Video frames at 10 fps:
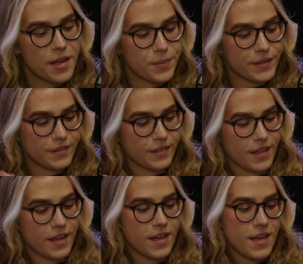but
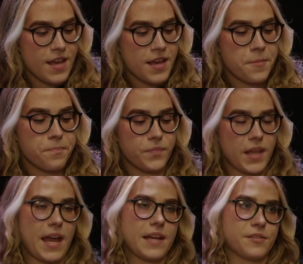
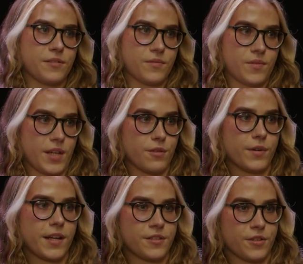as a
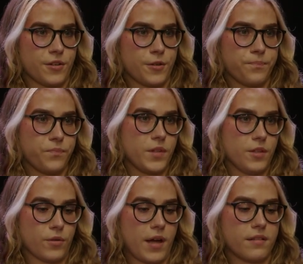director,
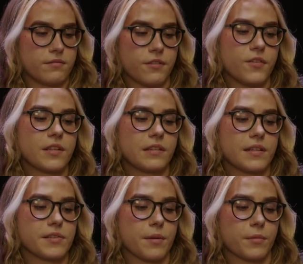you had
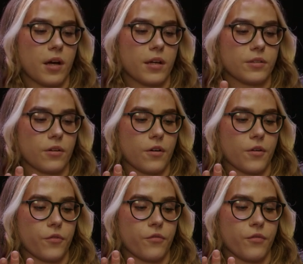definitely some kind
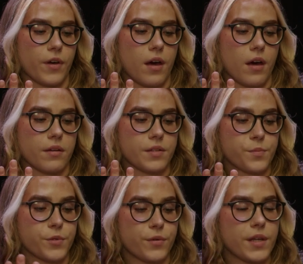of
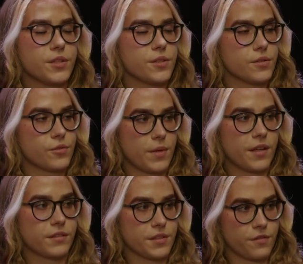inspiration to
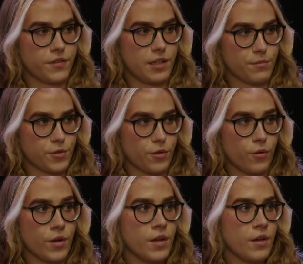make this film.
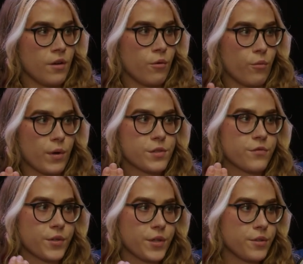So was
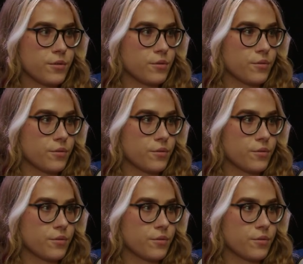for you